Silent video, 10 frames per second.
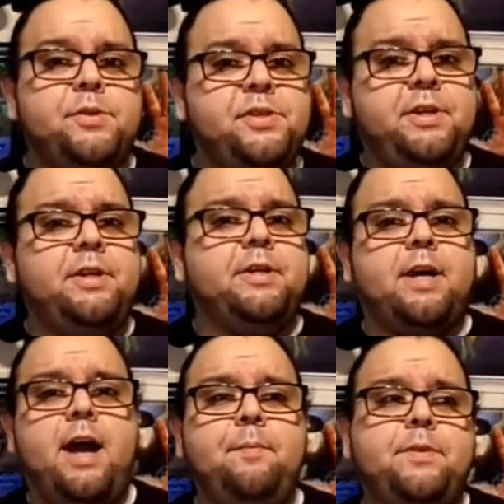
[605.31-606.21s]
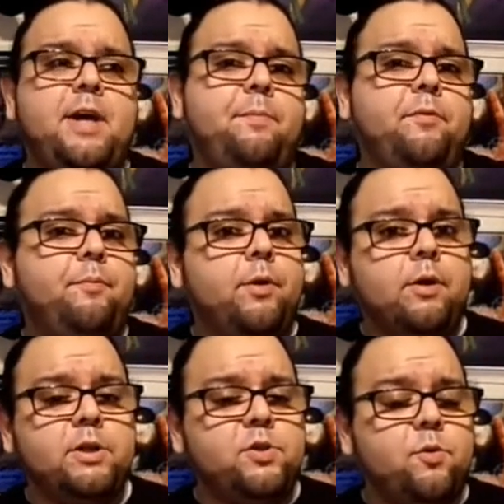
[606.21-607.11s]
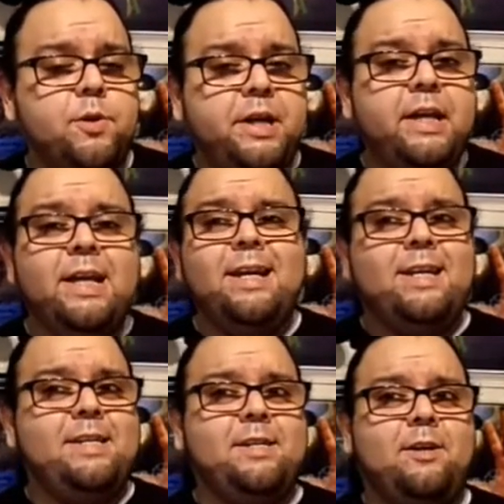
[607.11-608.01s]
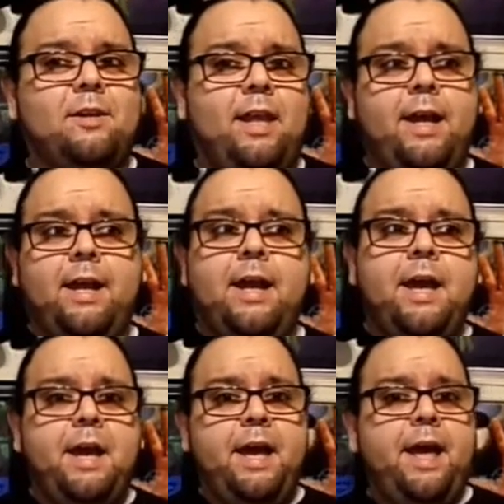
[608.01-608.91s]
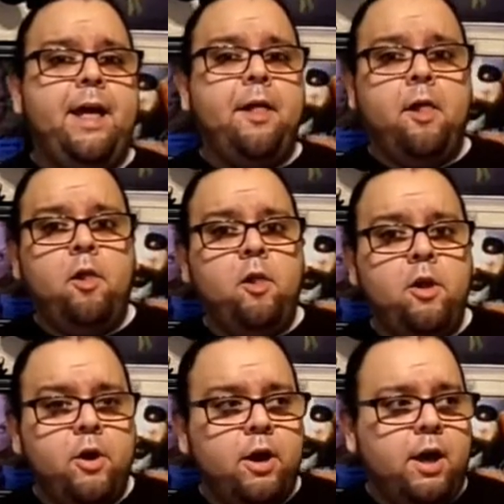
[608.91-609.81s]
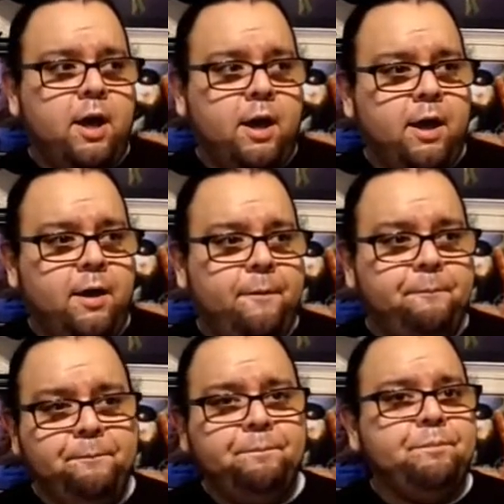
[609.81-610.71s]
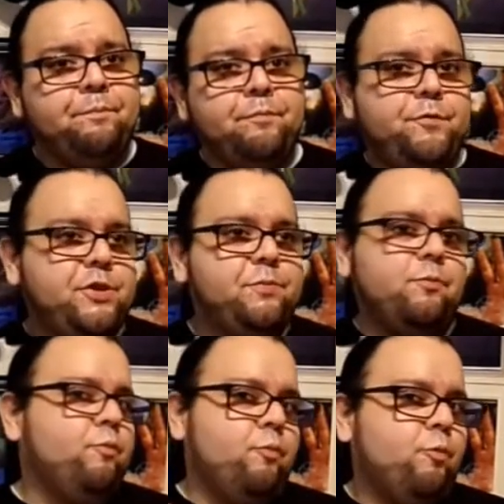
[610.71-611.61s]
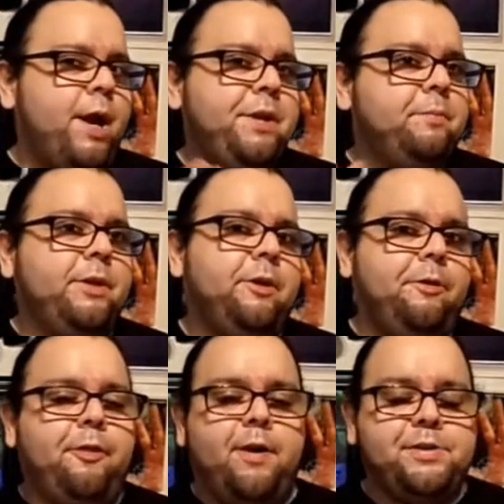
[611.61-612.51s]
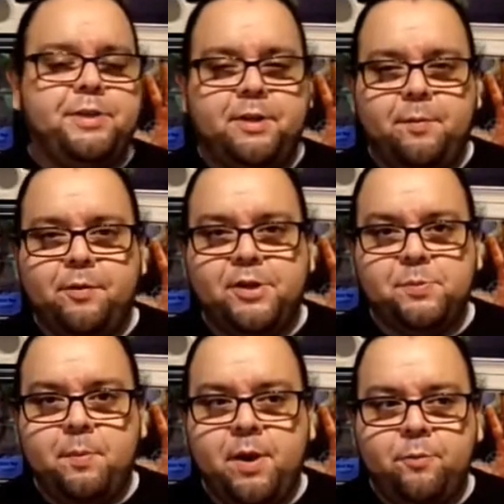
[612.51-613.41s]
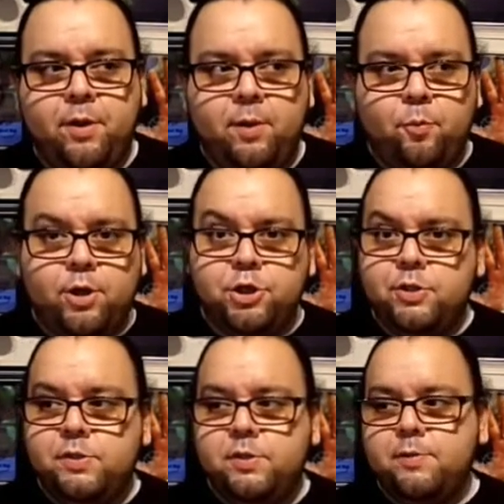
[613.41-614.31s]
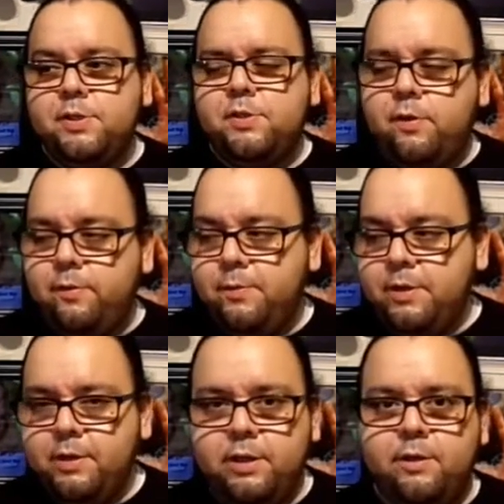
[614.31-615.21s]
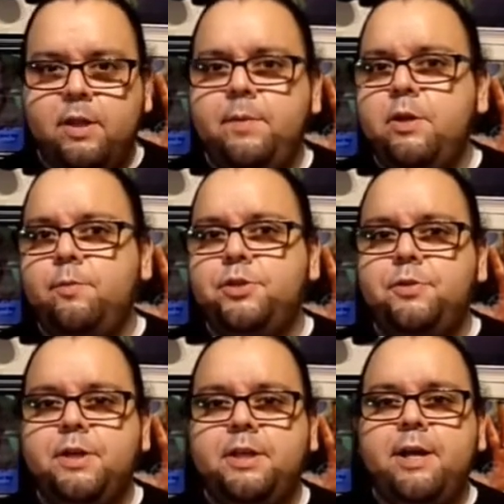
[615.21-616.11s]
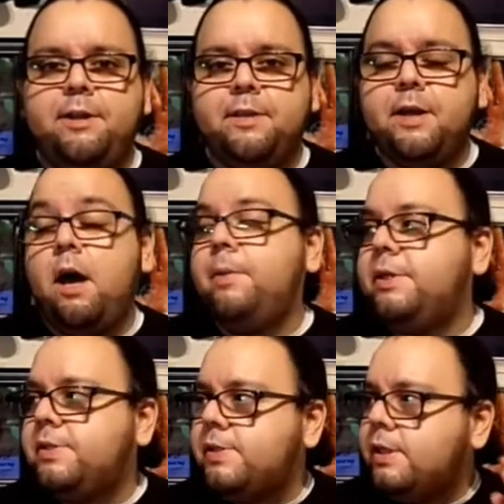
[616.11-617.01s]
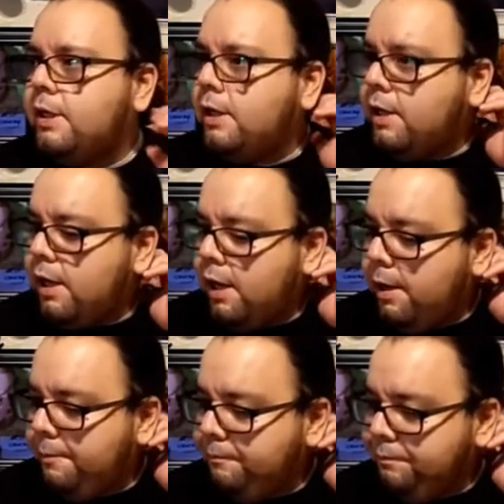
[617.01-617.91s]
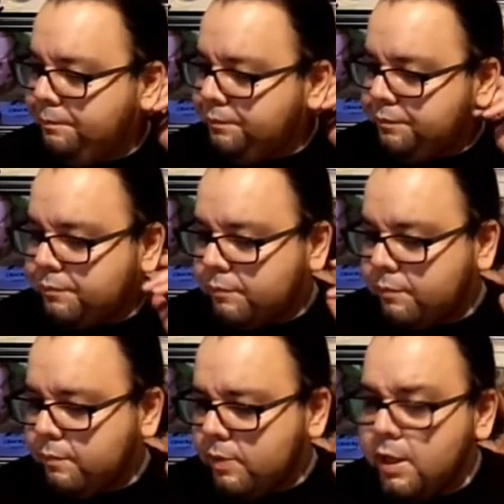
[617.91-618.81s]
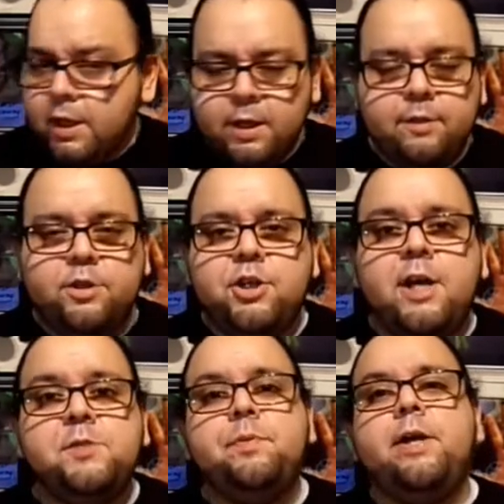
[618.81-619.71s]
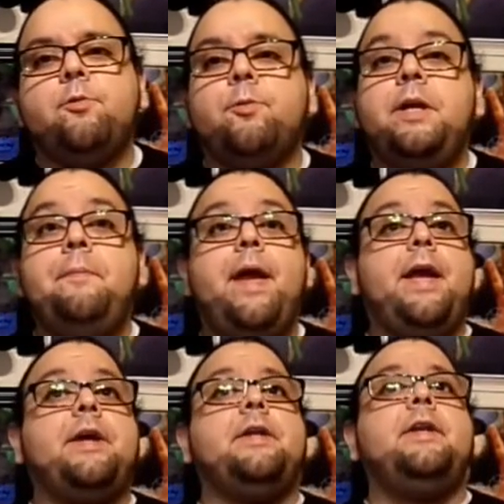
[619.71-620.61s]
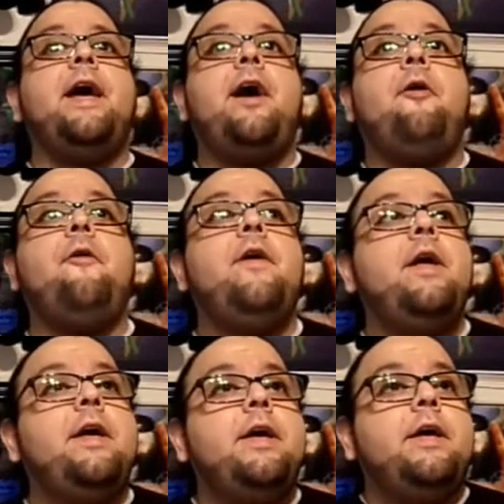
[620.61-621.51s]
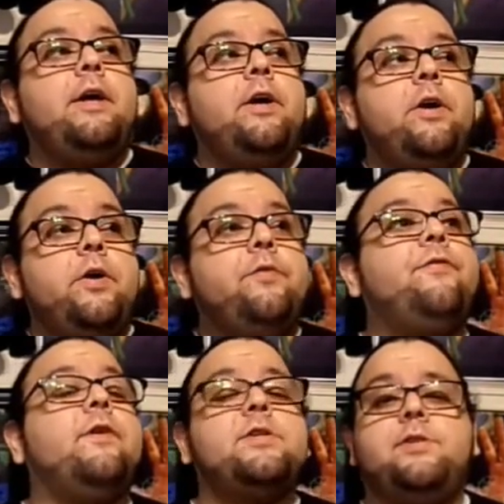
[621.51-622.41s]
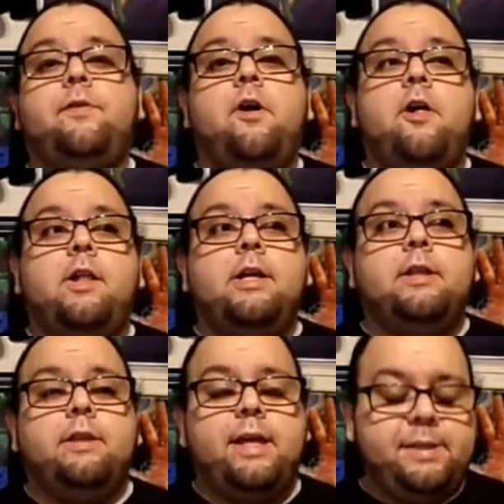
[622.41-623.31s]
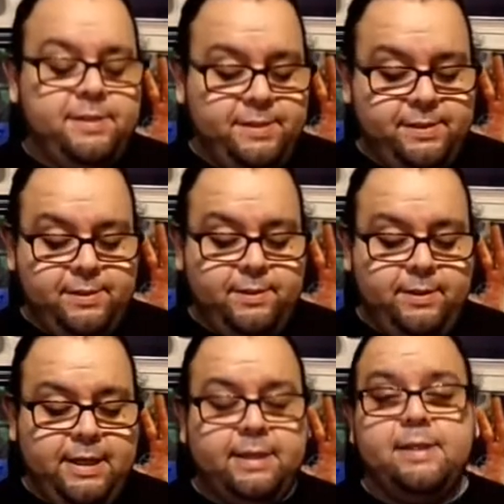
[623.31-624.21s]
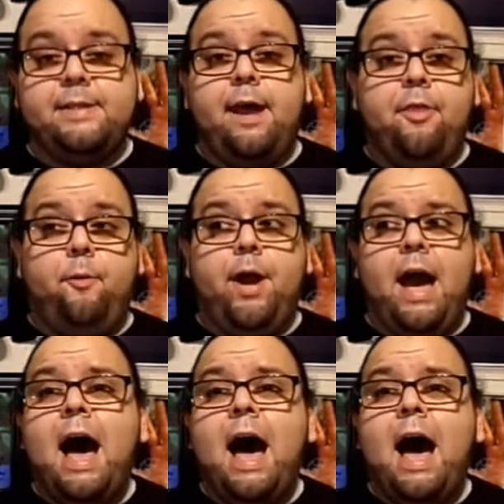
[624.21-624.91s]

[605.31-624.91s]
Was it in a type of purgatory? Is there like hell? Just random little thoughts that come across my mind while I'm watching the series. So, you know, let me know what you think down in the comments. The Child's Play remake. Now, first of all, let's get this out of the way.